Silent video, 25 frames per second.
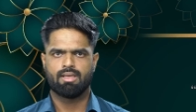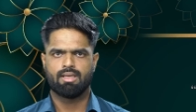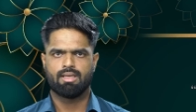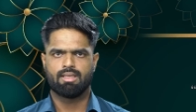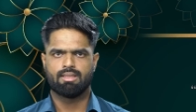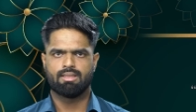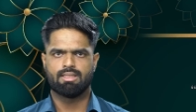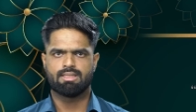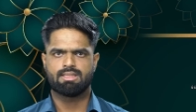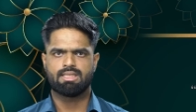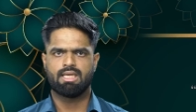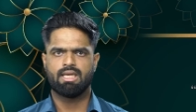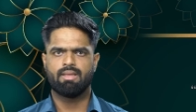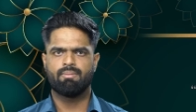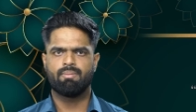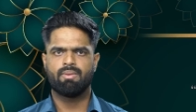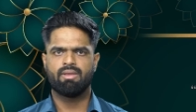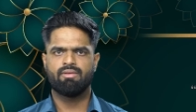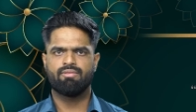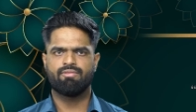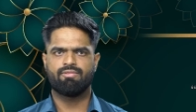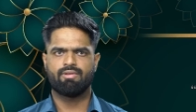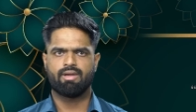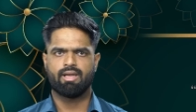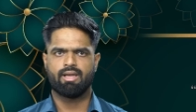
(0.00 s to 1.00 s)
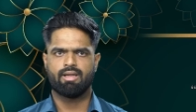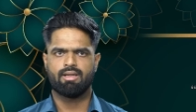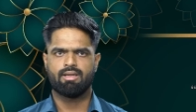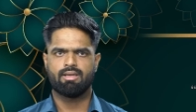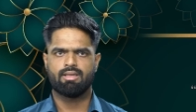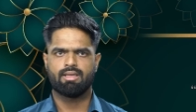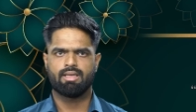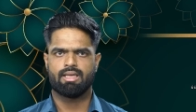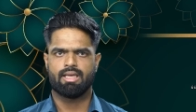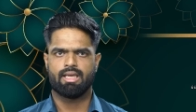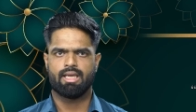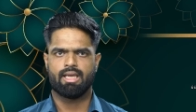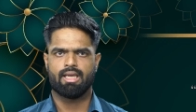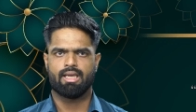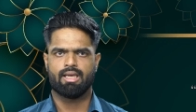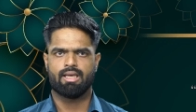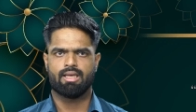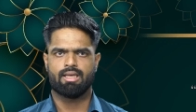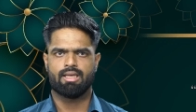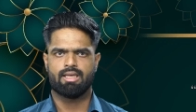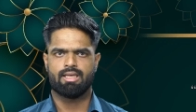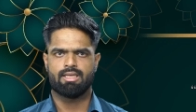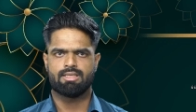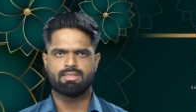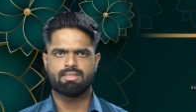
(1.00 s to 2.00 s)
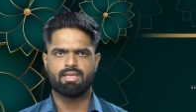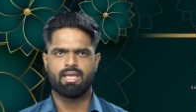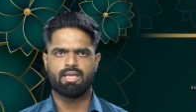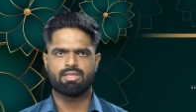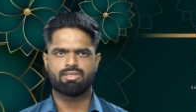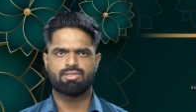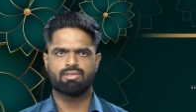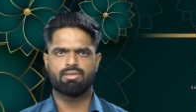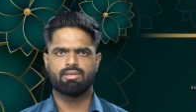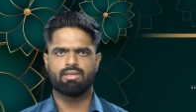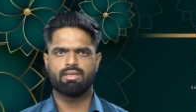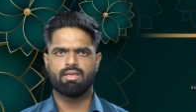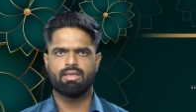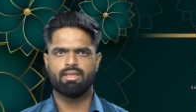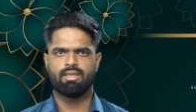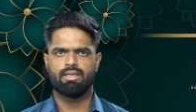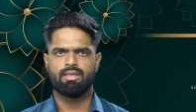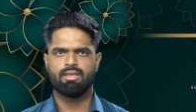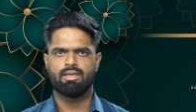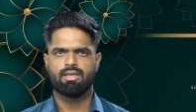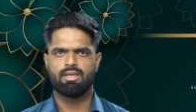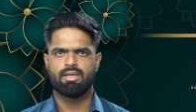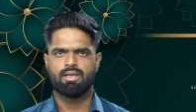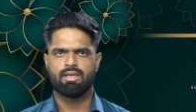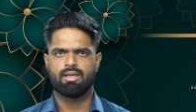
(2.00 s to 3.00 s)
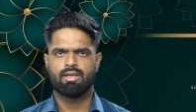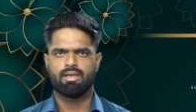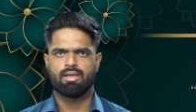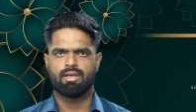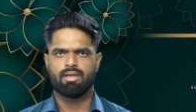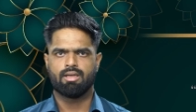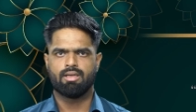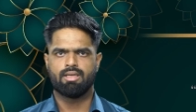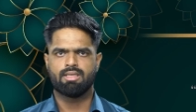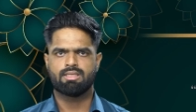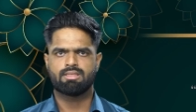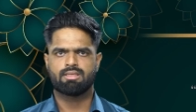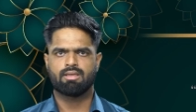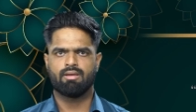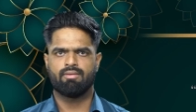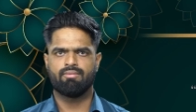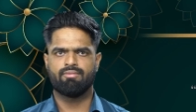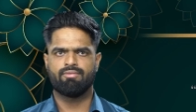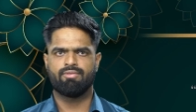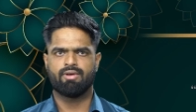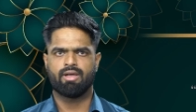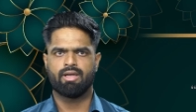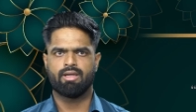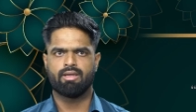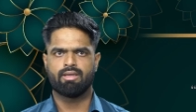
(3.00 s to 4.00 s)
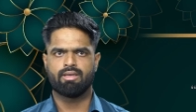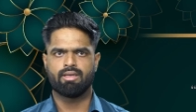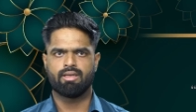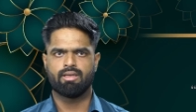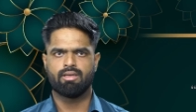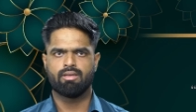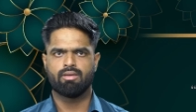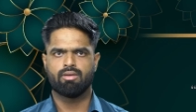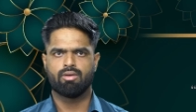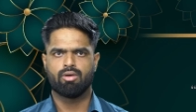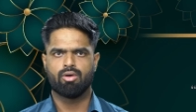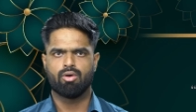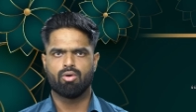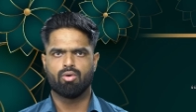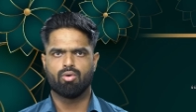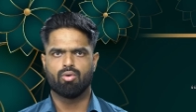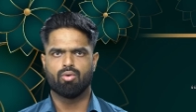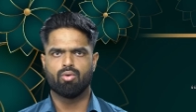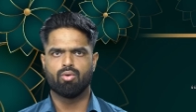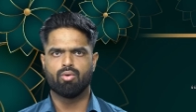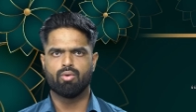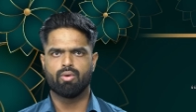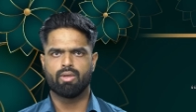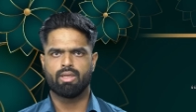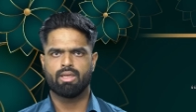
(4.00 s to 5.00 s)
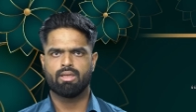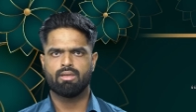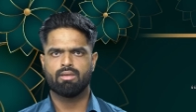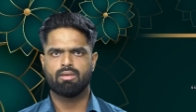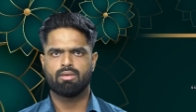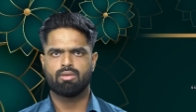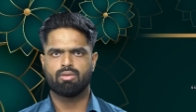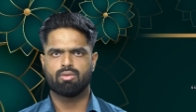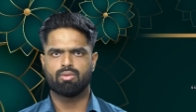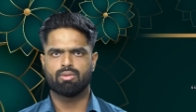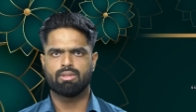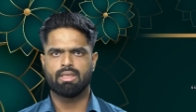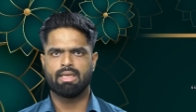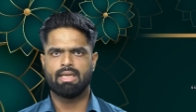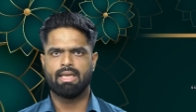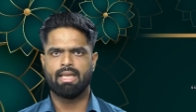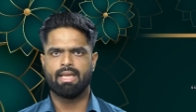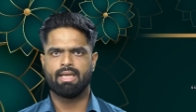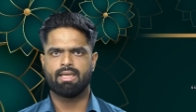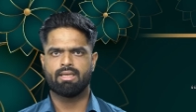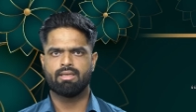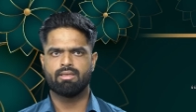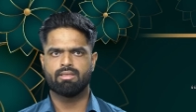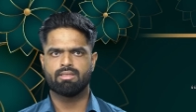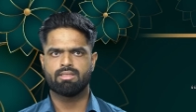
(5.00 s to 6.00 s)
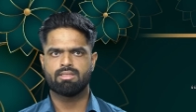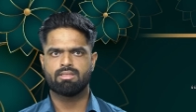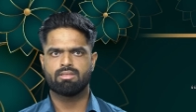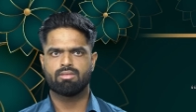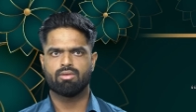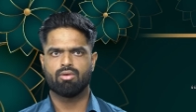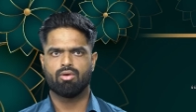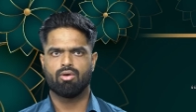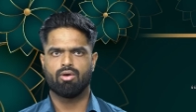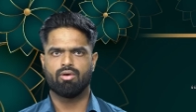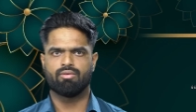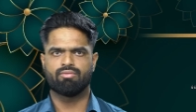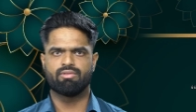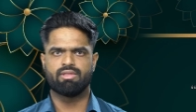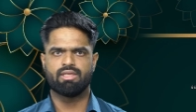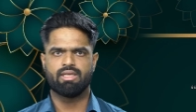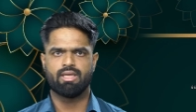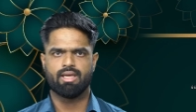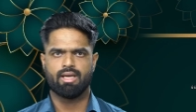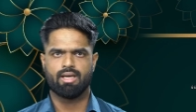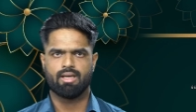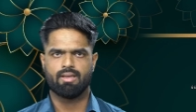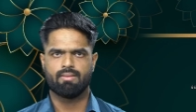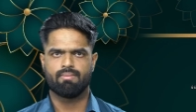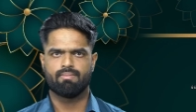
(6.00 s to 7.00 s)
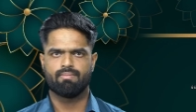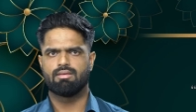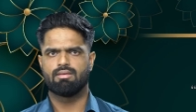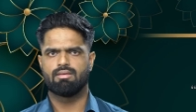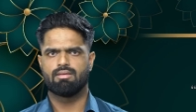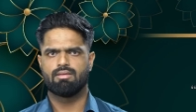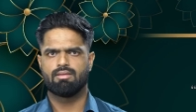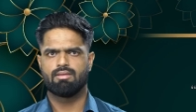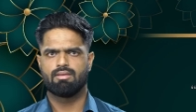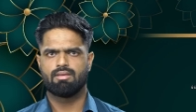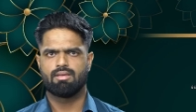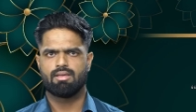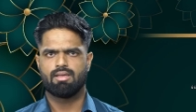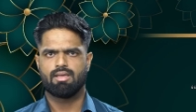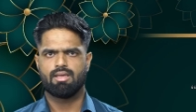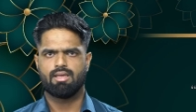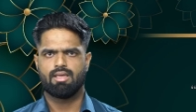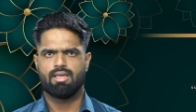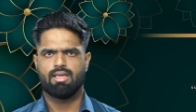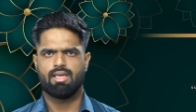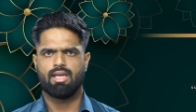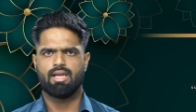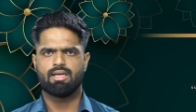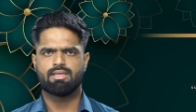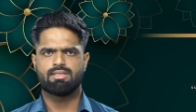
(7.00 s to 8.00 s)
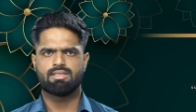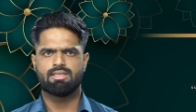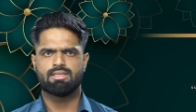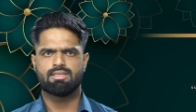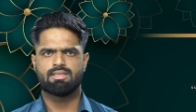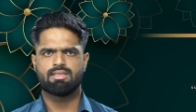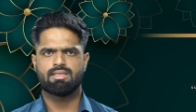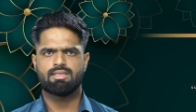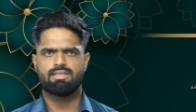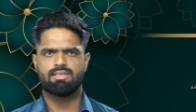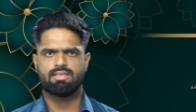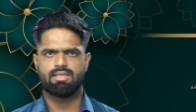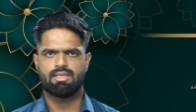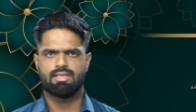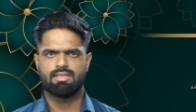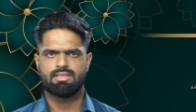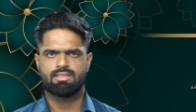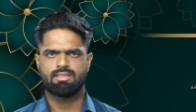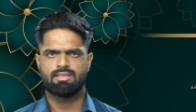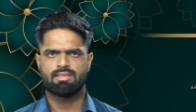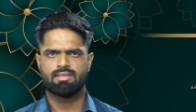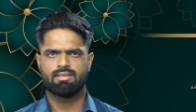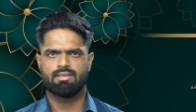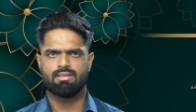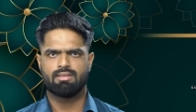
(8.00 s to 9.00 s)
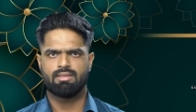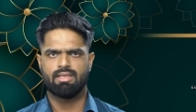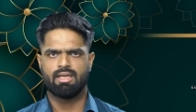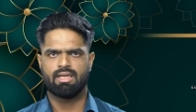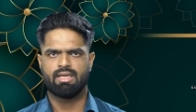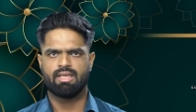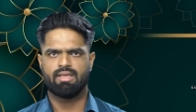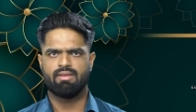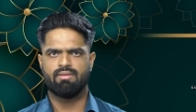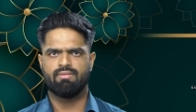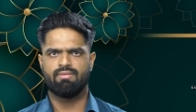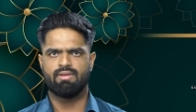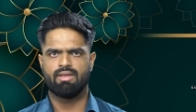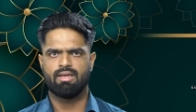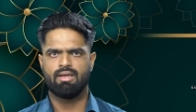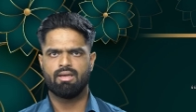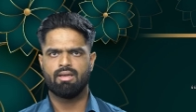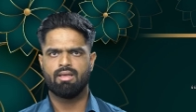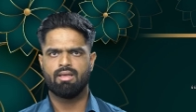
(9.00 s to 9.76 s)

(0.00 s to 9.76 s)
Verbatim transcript: The sleepy friend is naturally discomfited owing to the lateness of the hour. Yet Jesus says that he will